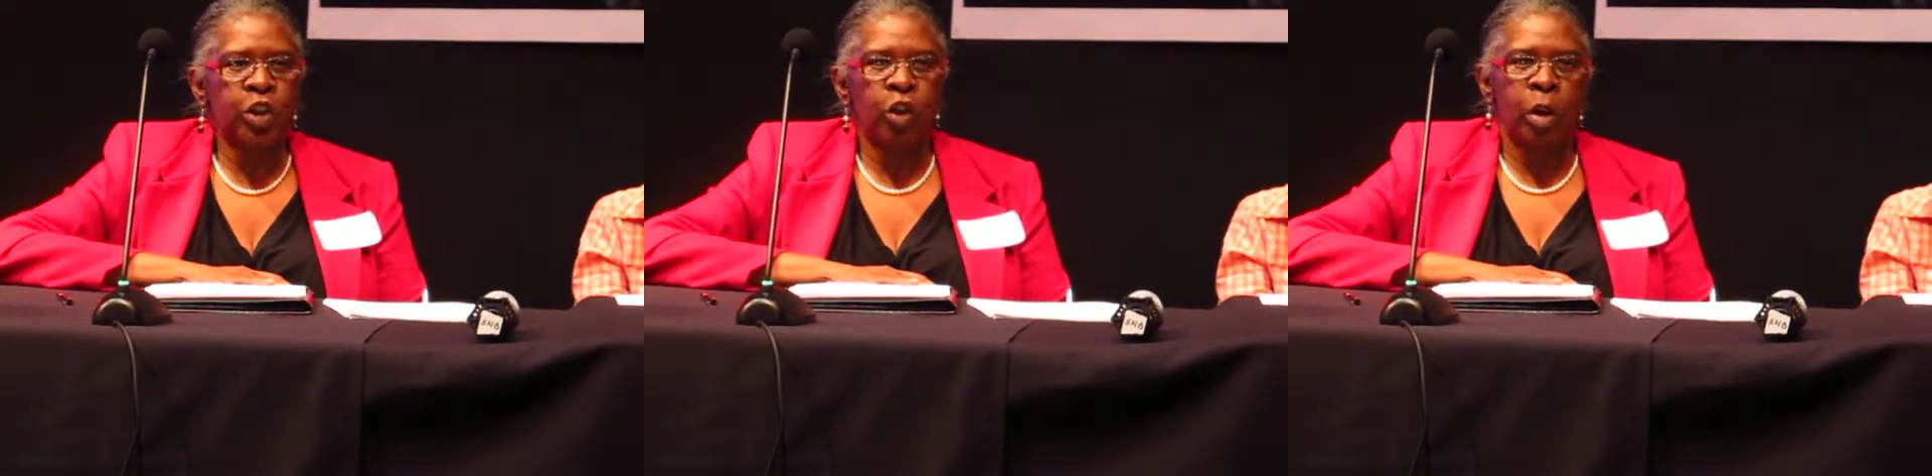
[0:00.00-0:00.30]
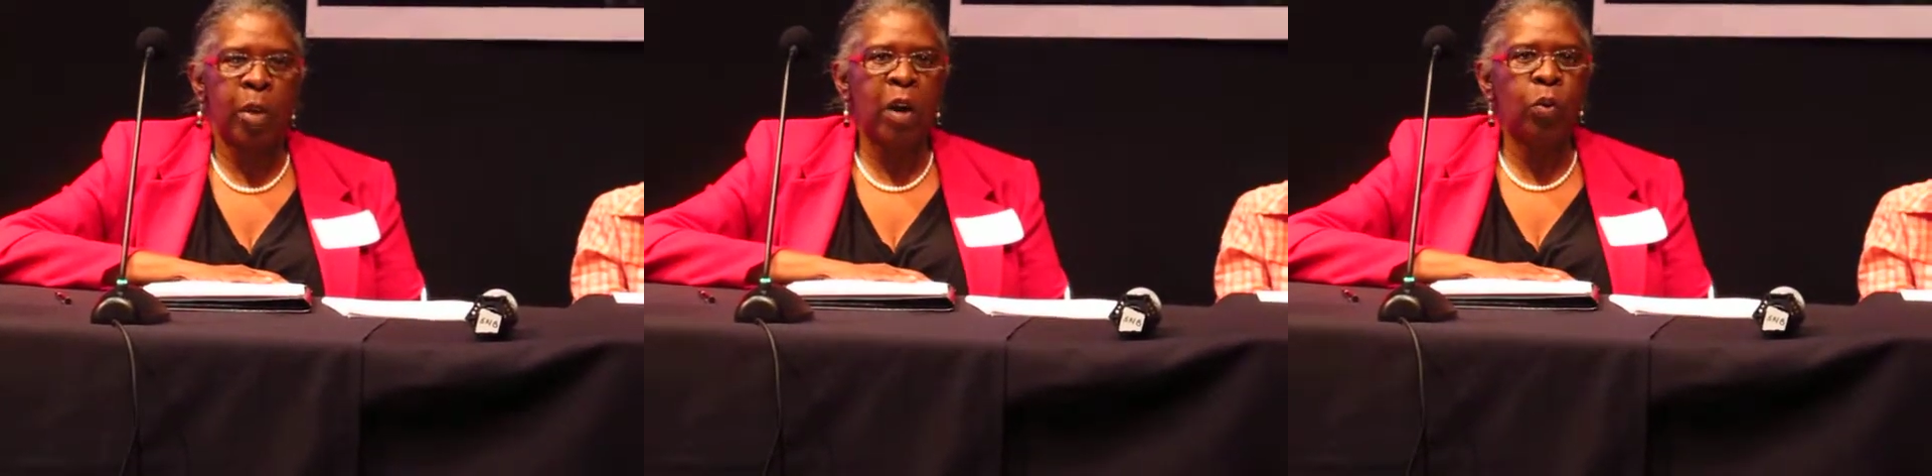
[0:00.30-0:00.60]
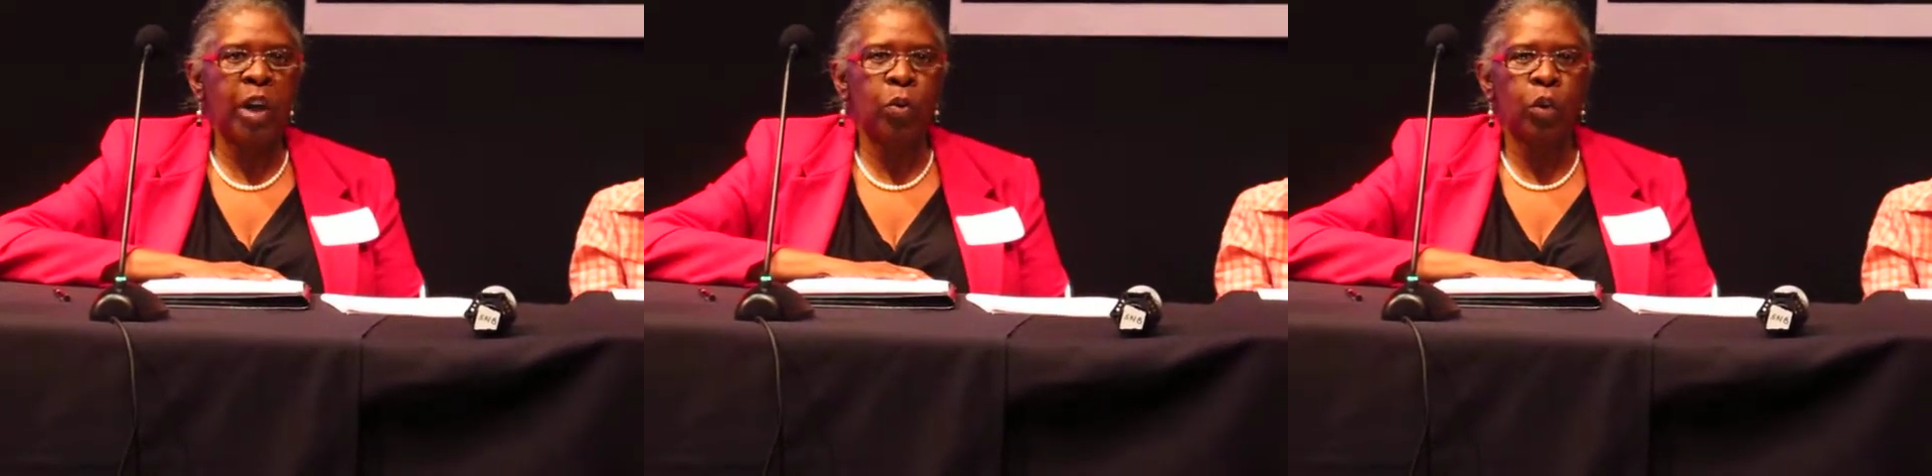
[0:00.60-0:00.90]
So on my
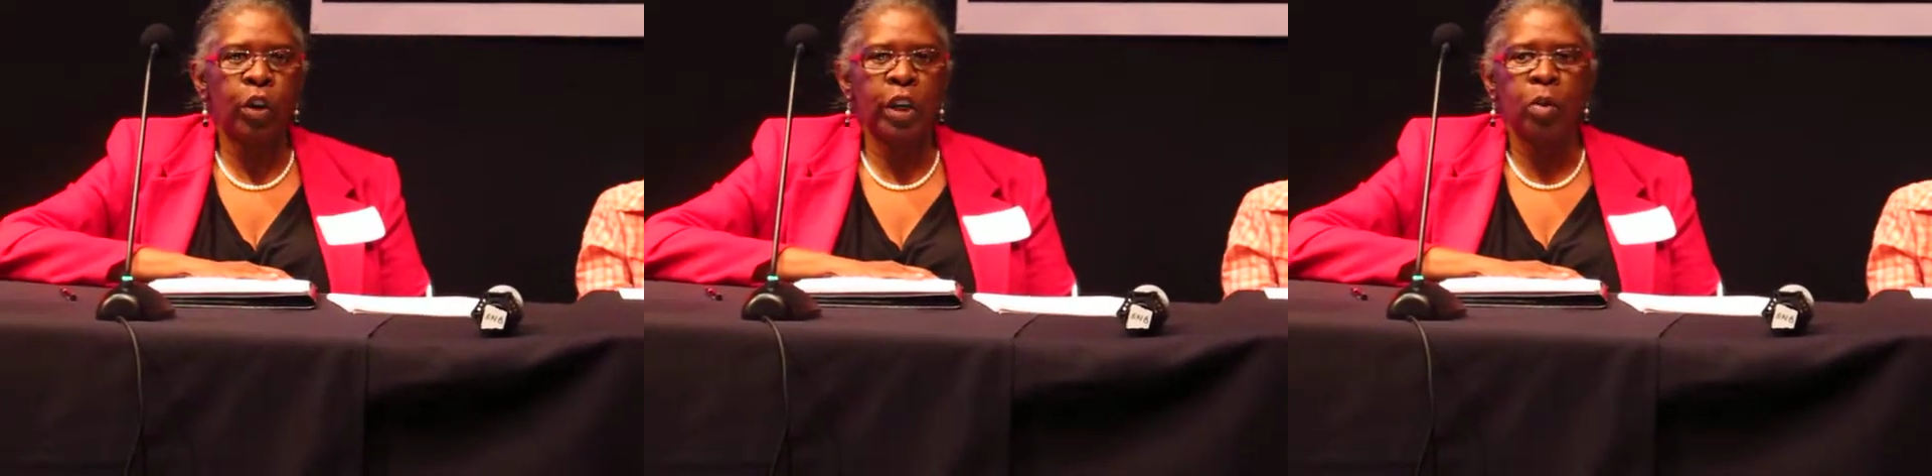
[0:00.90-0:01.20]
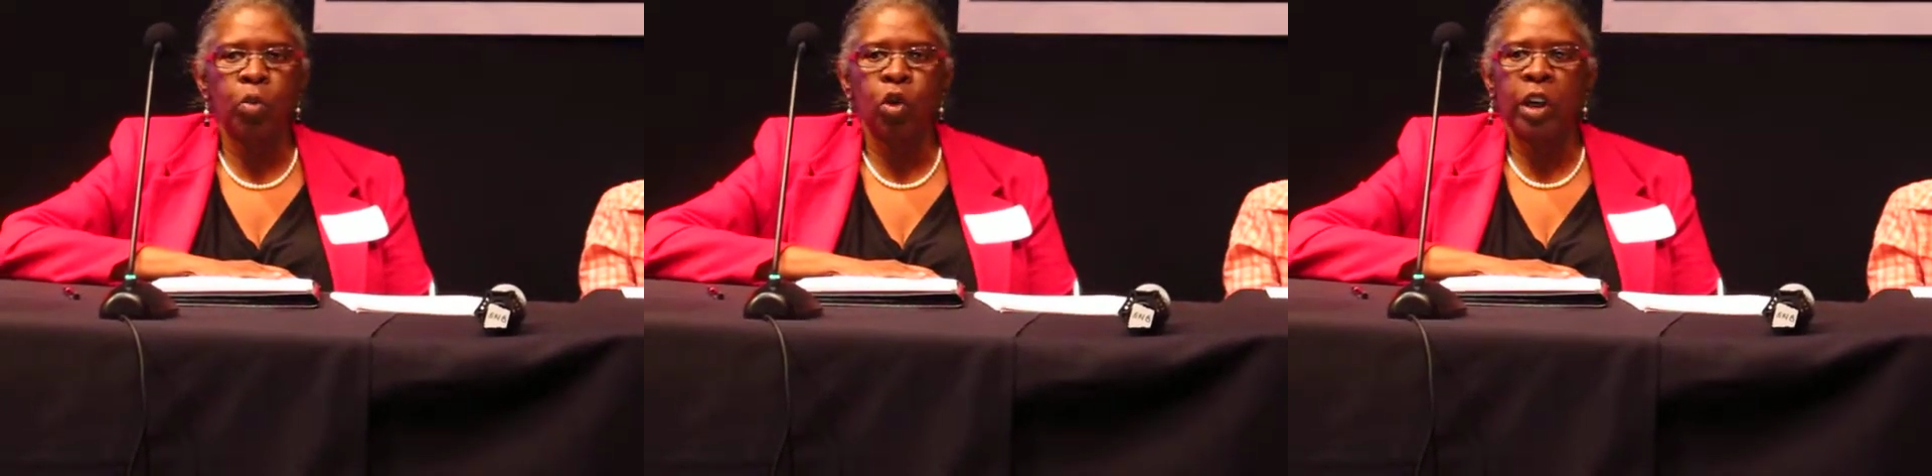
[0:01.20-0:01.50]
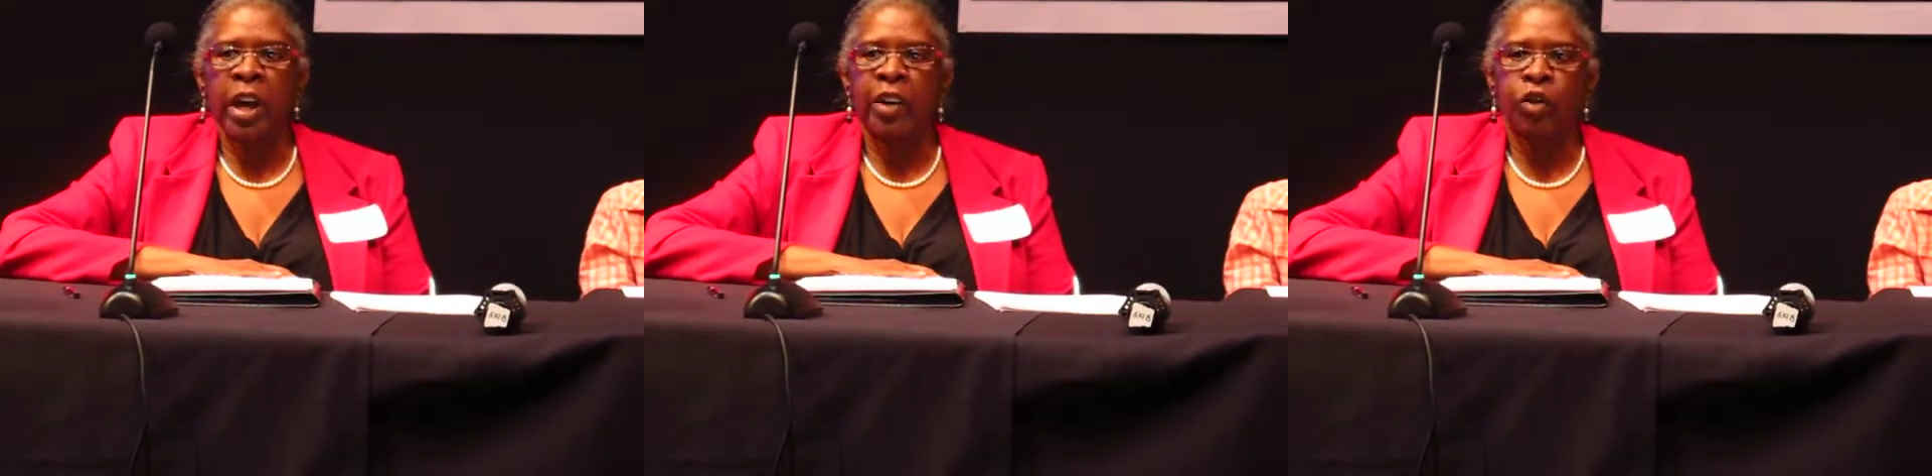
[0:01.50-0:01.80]
way to work in the
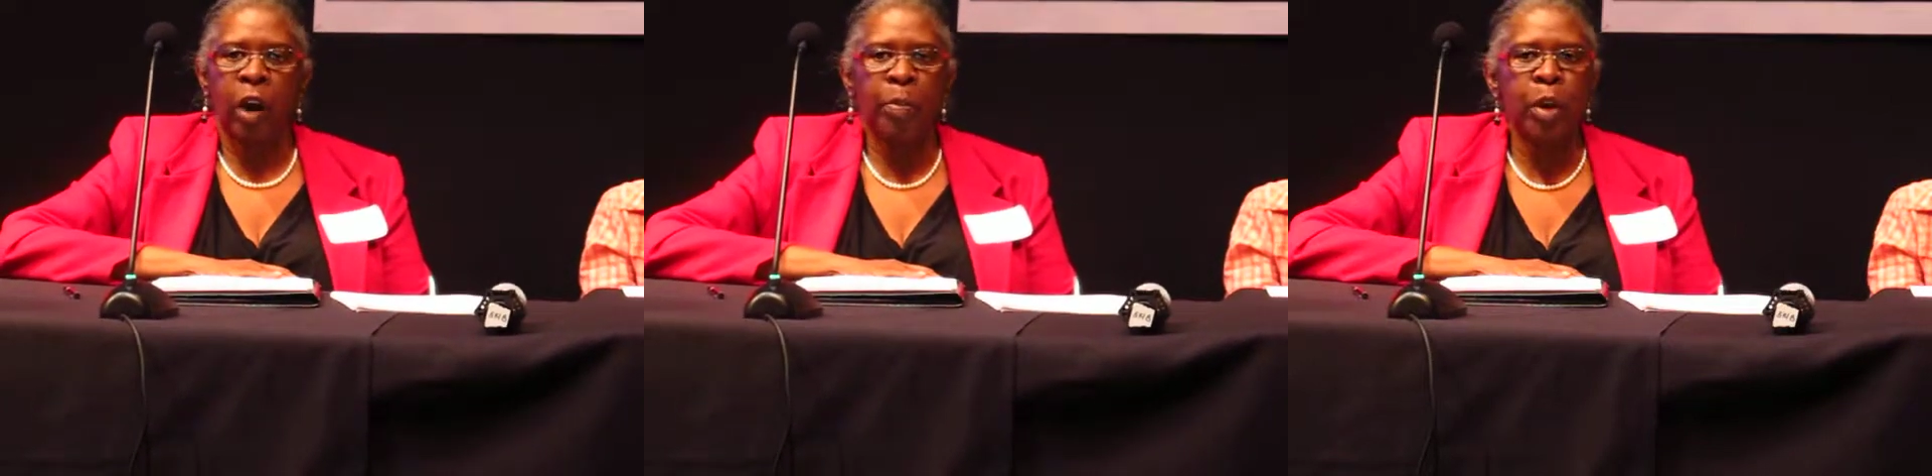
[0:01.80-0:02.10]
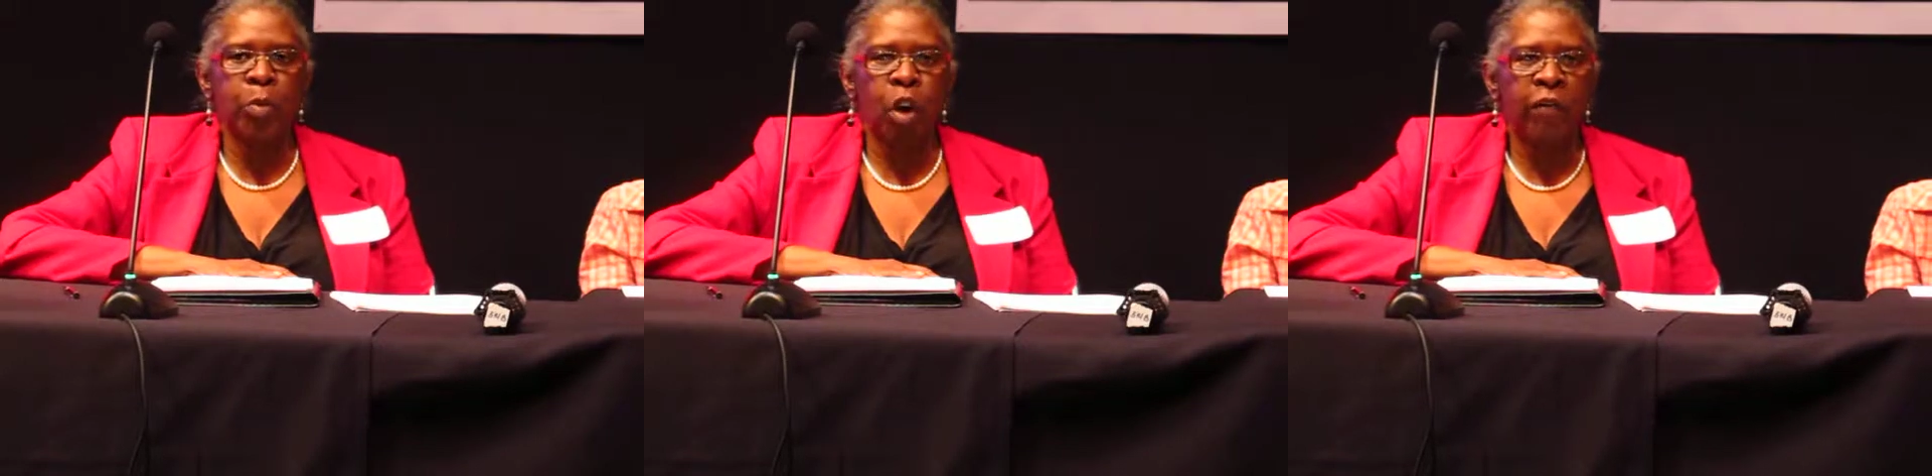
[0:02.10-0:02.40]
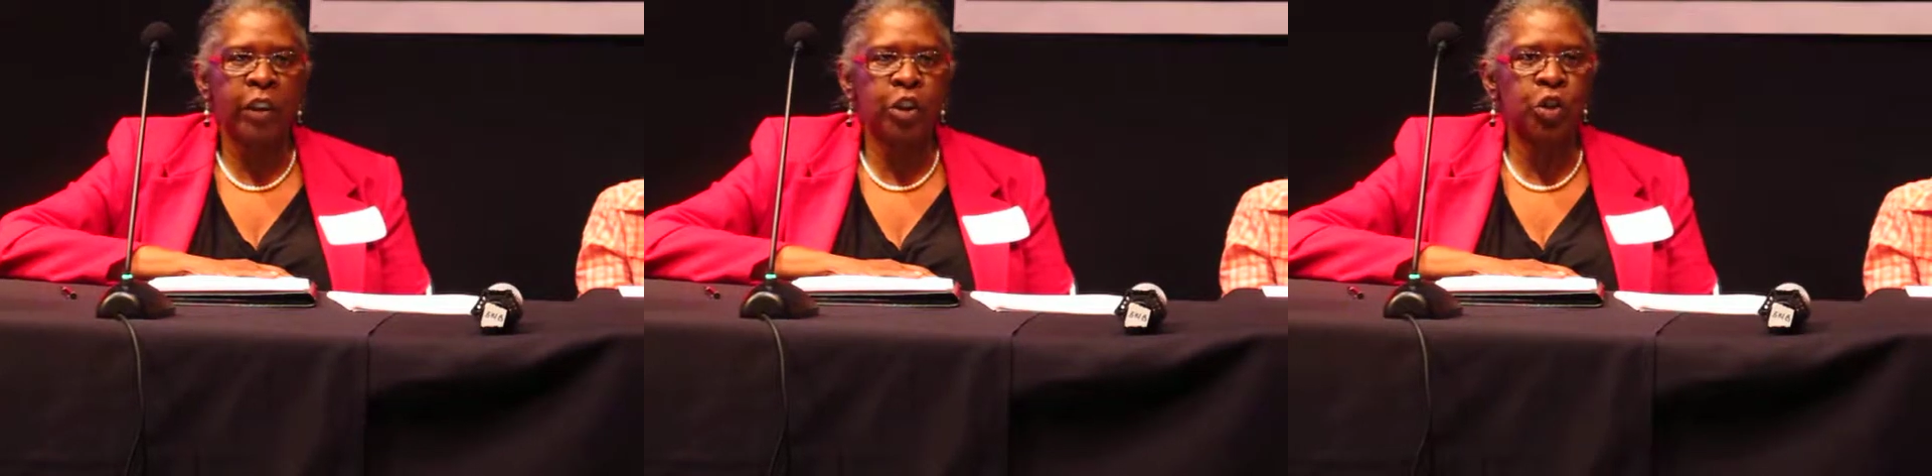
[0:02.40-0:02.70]
morning, I'd drop him
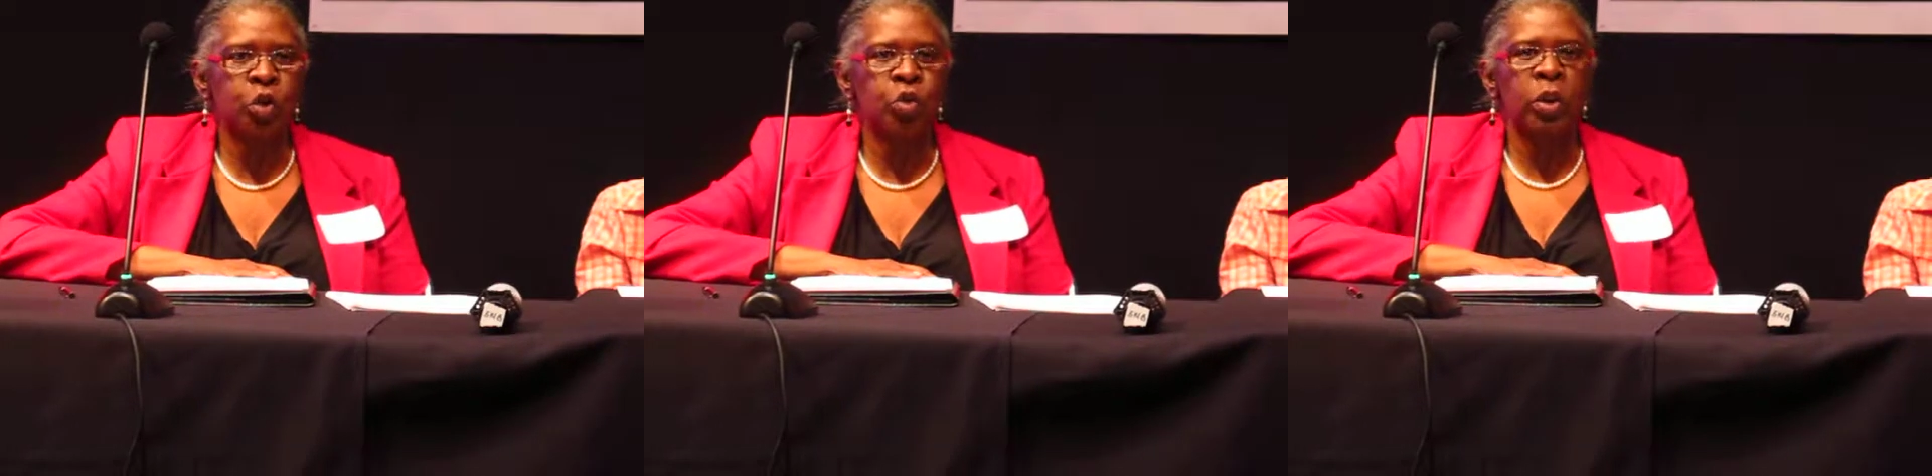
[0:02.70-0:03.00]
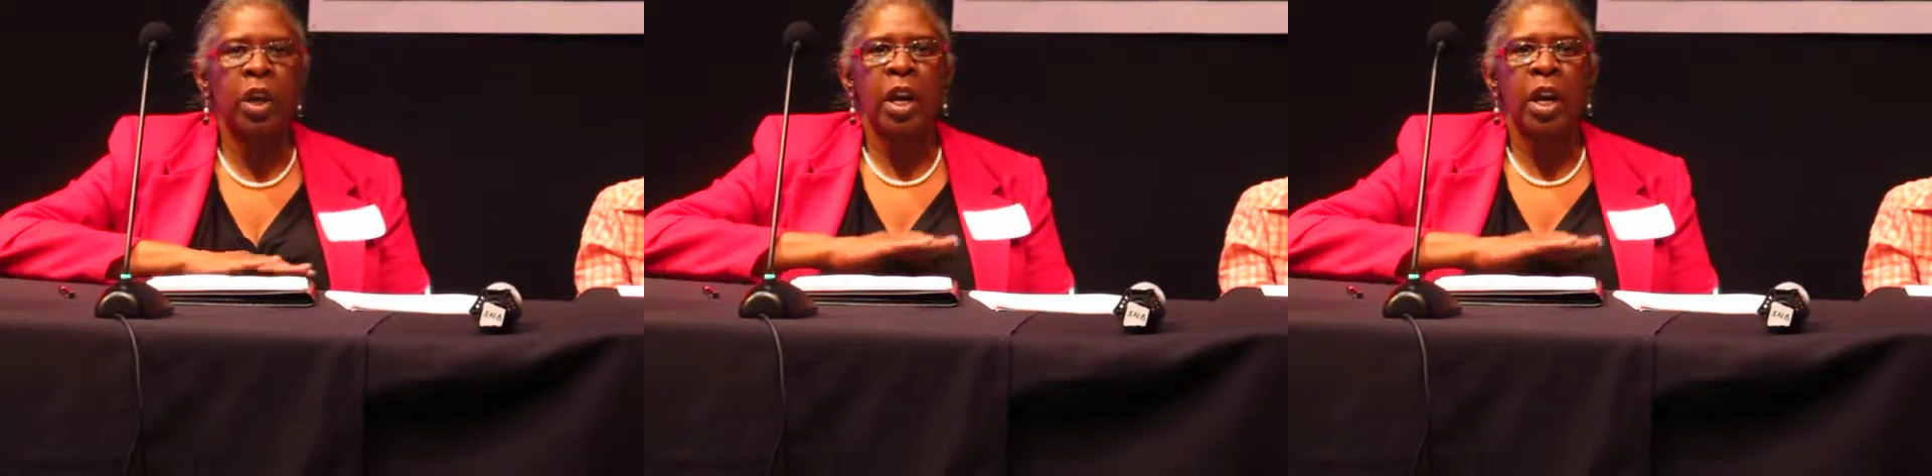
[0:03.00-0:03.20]
off at school,